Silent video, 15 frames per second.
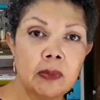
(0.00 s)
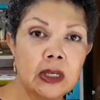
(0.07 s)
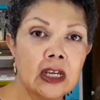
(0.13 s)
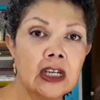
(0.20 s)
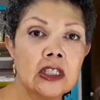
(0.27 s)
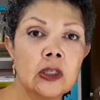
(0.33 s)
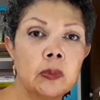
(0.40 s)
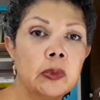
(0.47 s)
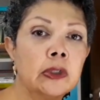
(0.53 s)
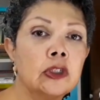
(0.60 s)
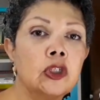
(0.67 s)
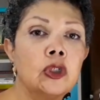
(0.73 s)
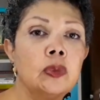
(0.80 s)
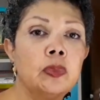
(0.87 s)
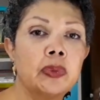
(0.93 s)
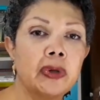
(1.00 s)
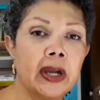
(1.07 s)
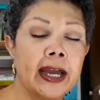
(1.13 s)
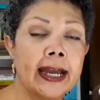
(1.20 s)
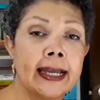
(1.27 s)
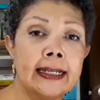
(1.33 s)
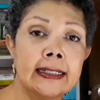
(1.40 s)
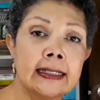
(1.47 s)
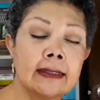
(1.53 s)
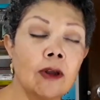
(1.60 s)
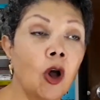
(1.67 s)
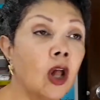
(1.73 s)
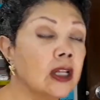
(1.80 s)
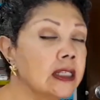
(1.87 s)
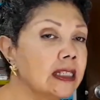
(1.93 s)
because the BookTube prize,
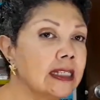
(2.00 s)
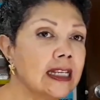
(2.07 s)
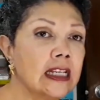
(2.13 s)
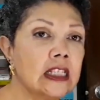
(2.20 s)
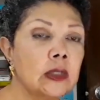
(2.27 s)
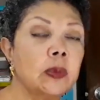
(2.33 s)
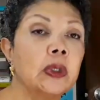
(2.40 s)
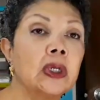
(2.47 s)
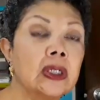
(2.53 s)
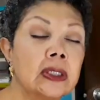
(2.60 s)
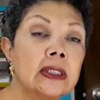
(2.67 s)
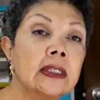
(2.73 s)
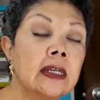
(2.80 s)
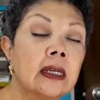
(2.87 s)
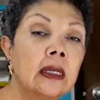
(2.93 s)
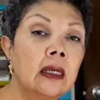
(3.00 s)
all six books,